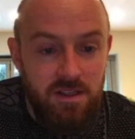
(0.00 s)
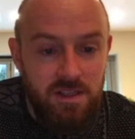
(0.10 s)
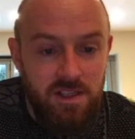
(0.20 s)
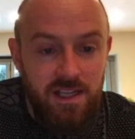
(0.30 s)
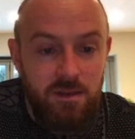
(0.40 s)
the
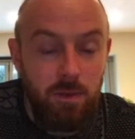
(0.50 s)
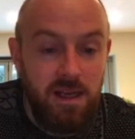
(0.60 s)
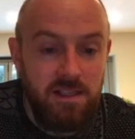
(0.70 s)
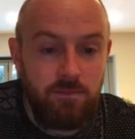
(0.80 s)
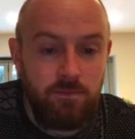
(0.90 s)

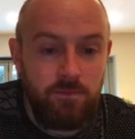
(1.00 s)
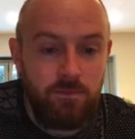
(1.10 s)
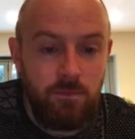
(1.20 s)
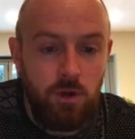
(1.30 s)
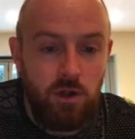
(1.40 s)
cytoplasm,
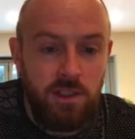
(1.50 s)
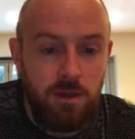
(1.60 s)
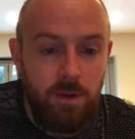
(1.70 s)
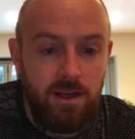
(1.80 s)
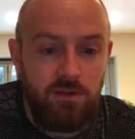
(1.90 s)
not in
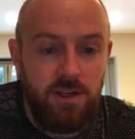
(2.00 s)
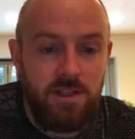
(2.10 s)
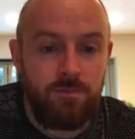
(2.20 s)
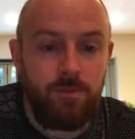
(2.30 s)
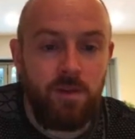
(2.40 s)
the
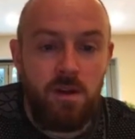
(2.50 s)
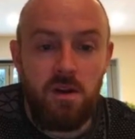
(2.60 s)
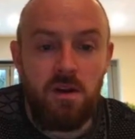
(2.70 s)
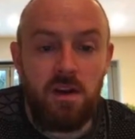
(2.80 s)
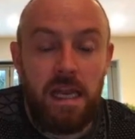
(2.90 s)
matrix.
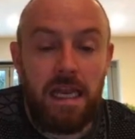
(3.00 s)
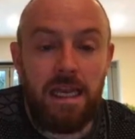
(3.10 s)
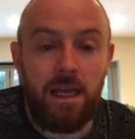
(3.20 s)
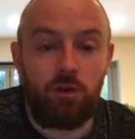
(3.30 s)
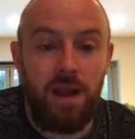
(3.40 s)

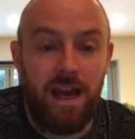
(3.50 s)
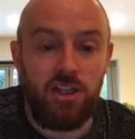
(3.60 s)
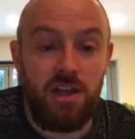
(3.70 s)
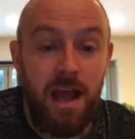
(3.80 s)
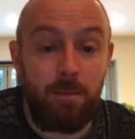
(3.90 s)
Link
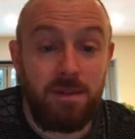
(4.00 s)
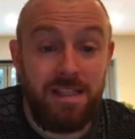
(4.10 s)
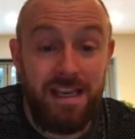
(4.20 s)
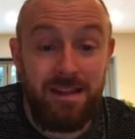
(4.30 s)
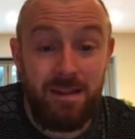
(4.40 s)
reaction
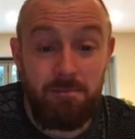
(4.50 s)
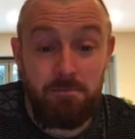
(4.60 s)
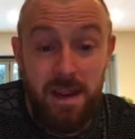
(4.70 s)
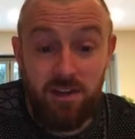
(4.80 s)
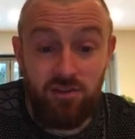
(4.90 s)
happens in the
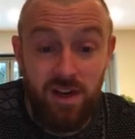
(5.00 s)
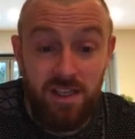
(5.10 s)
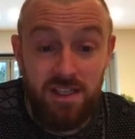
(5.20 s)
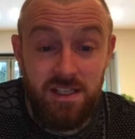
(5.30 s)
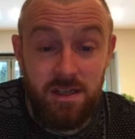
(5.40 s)

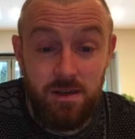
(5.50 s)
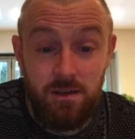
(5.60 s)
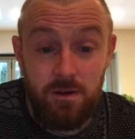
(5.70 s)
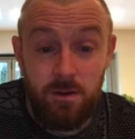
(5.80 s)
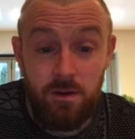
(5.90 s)
matrix,
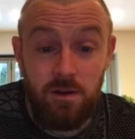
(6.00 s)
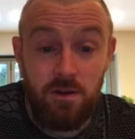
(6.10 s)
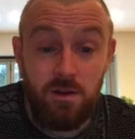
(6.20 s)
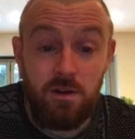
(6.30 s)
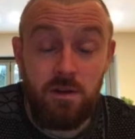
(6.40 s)

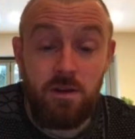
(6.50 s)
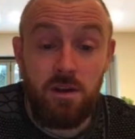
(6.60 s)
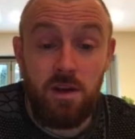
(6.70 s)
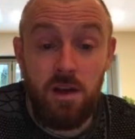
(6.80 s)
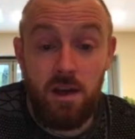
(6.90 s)

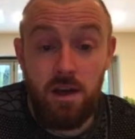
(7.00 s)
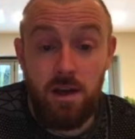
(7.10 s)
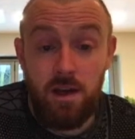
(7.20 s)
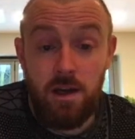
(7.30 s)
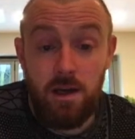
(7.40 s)

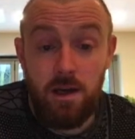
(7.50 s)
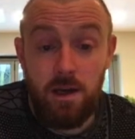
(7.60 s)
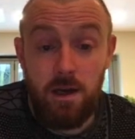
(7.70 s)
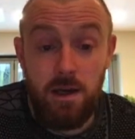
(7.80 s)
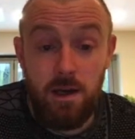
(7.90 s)

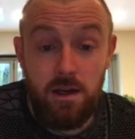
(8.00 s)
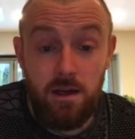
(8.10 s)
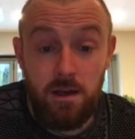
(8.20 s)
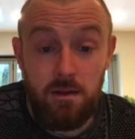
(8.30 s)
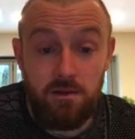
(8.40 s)

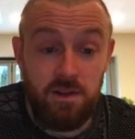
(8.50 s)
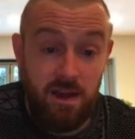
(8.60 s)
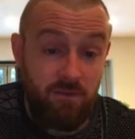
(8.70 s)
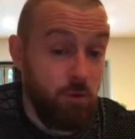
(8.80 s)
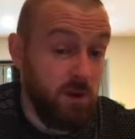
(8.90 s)
so
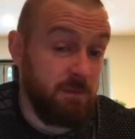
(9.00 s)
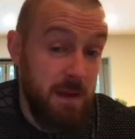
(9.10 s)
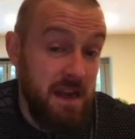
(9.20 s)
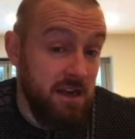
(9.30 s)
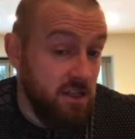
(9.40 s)
therefore it's
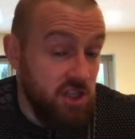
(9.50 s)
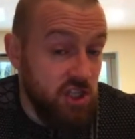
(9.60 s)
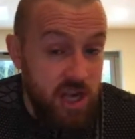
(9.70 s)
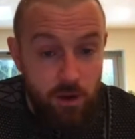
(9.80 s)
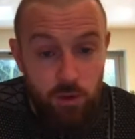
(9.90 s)
B, and let's
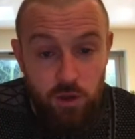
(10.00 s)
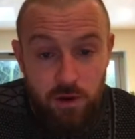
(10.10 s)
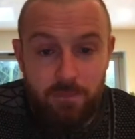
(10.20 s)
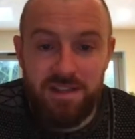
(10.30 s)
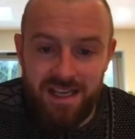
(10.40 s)
just check with the
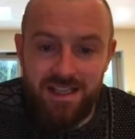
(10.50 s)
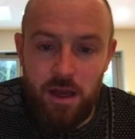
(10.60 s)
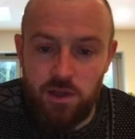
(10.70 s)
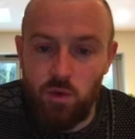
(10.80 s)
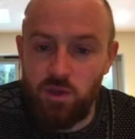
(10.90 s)
Krebs. Yes,
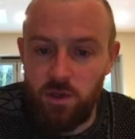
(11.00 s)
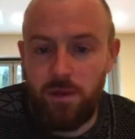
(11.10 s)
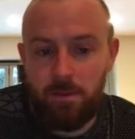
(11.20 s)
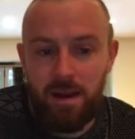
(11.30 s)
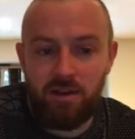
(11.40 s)
that's also
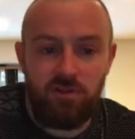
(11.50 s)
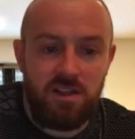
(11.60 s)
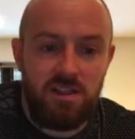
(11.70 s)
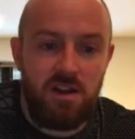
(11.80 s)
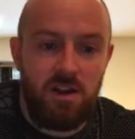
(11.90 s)
in the
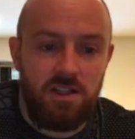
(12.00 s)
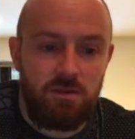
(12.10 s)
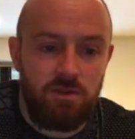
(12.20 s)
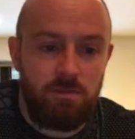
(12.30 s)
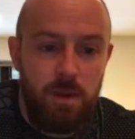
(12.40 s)
matrix. So the
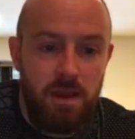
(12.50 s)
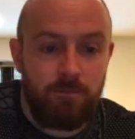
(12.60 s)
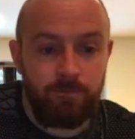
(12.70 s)
answer is B.